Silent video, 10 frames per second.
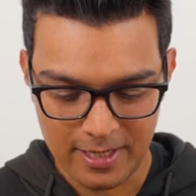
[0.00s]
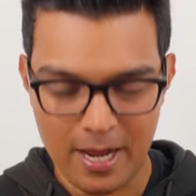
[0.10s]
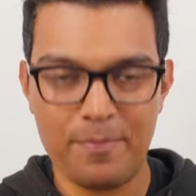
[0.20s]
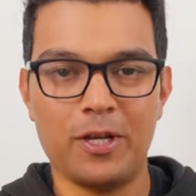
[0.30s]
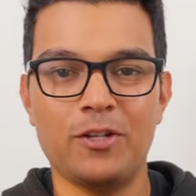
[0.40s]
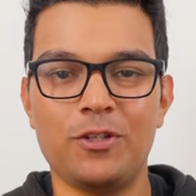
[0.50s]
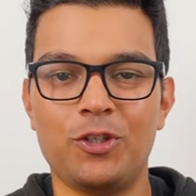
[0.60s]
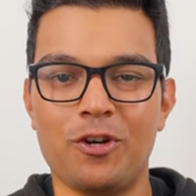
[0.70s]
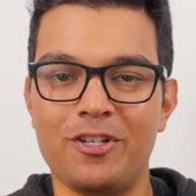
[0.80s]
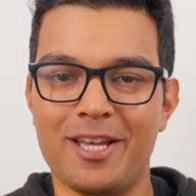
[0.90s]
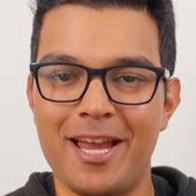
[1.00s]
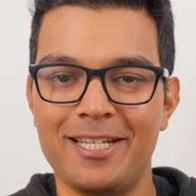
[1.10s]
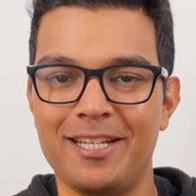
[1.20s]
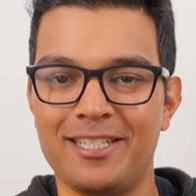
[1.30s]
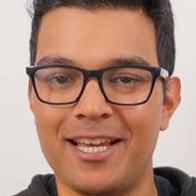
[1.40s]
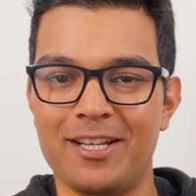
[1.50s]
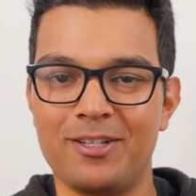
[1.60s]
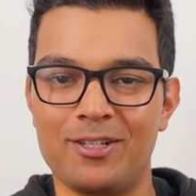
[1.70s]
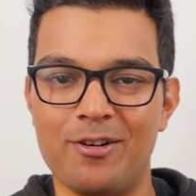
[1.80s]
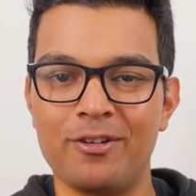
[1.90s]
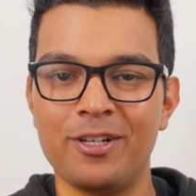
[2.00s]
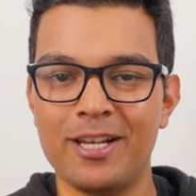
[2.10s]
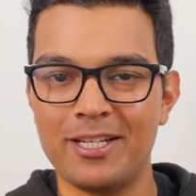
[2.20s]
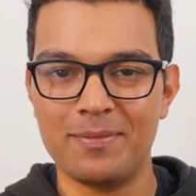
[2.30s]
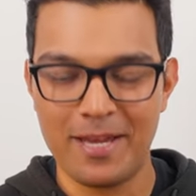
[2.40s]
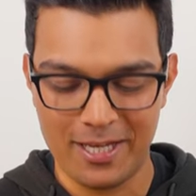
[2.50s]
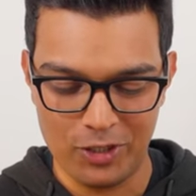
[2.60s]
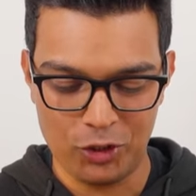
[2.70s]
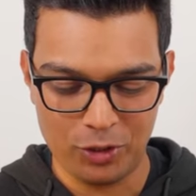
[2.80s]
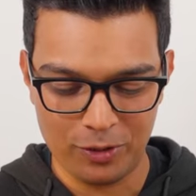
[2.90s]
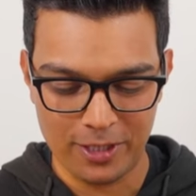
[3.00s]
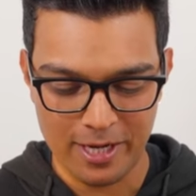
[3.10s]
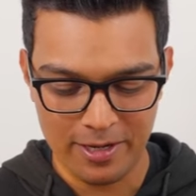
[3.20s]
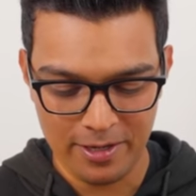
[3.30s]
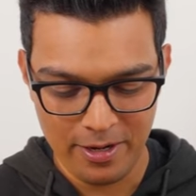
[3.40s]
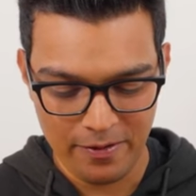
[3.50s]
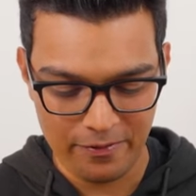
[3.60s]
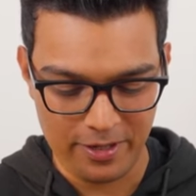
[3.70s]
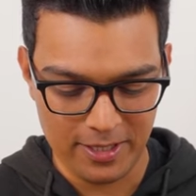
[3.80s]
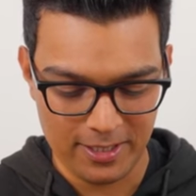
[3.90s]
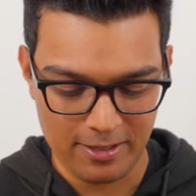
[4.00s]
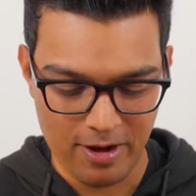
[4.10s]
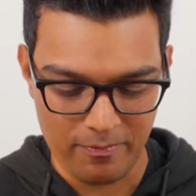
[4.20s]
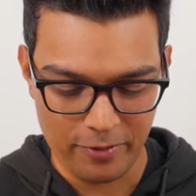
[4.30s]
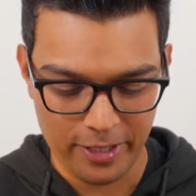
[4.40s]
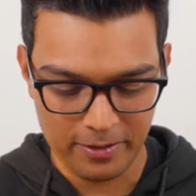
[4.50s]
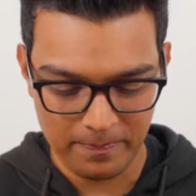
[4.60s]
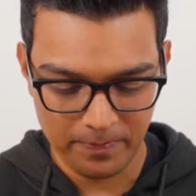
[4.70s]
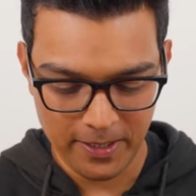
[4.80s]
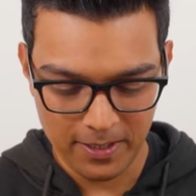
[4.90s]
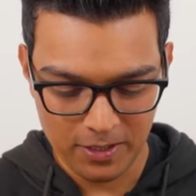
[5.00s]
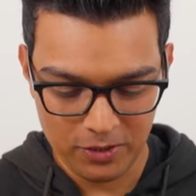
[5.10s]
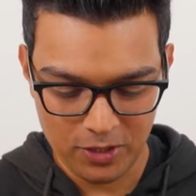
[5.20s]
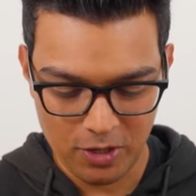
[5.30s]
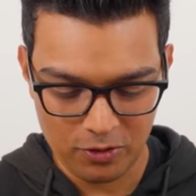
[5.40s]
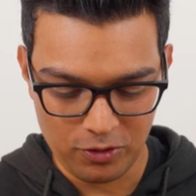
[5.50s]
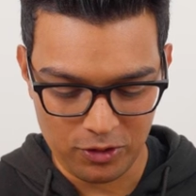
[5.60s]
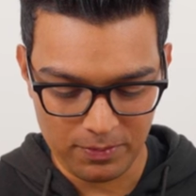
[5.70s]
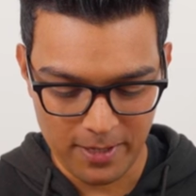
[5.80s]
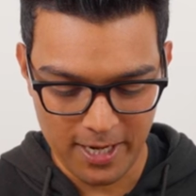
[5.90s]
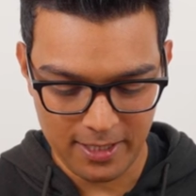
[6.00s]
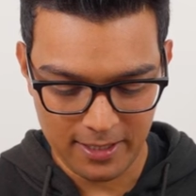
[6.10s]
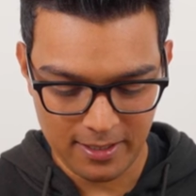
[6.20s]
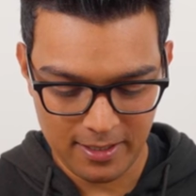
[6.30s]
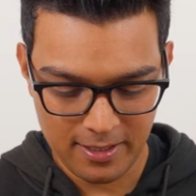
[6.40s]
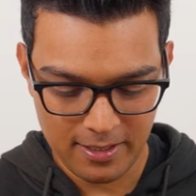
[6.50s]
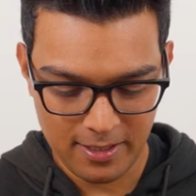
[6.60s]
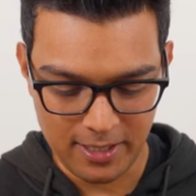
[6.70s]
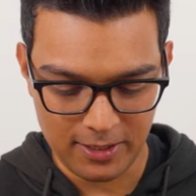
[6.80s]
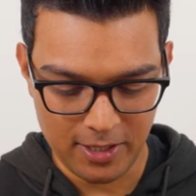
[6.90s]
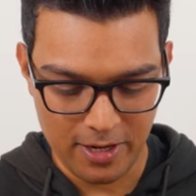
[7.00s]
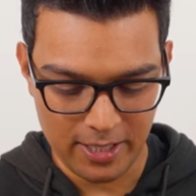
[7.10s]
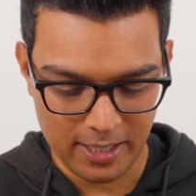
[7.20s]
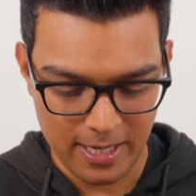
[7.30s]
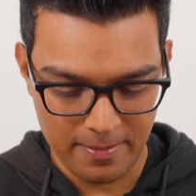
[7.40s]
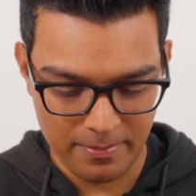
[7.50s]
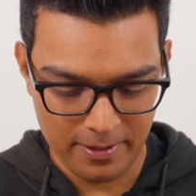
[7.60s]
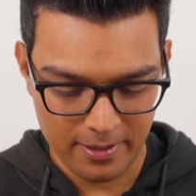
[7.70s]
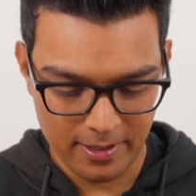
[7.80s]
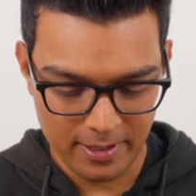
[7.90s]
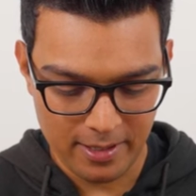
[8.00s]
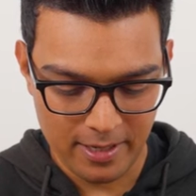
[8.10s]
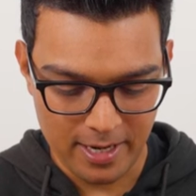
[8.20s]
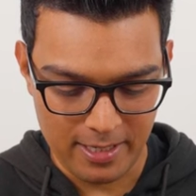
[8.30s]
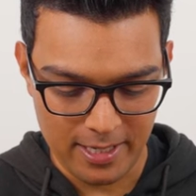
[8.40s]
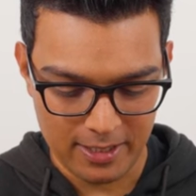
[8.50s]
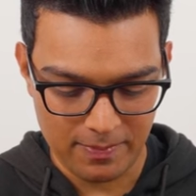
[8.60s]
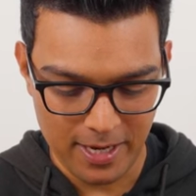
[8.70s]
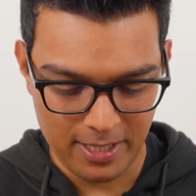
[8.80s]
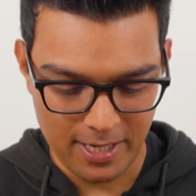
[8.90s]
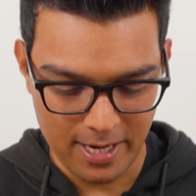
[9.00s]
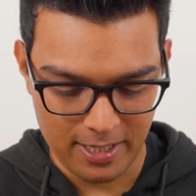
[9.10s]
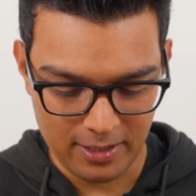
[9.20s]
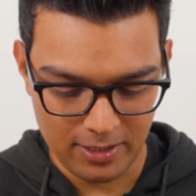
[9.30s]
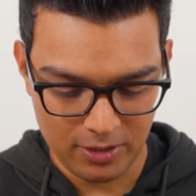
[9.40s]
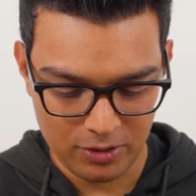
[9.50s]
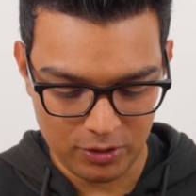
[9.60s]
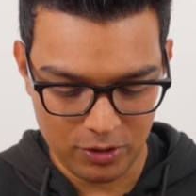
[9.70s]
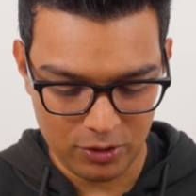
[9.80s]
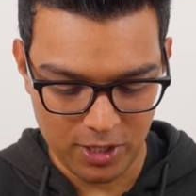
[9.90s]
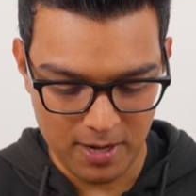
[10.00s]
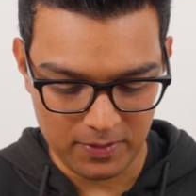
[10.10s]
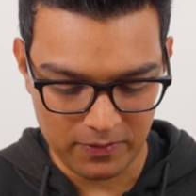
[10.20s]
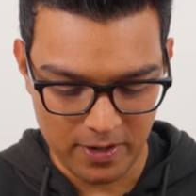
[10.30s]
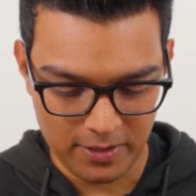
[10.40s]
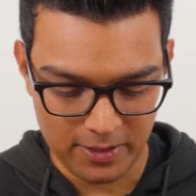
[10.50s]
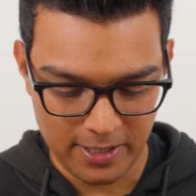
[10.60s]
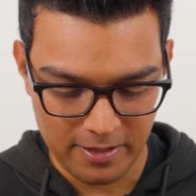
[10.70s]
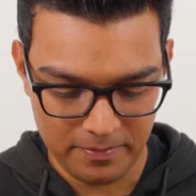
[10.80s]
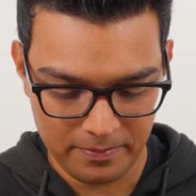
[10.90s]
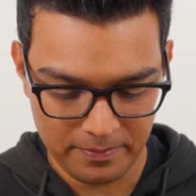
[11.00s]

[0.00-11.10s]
Now because the shot is 18 seconds long, let's make it shorter for an Instagram reel. So go to Speed, Entire Clip, and let's make it two times faster.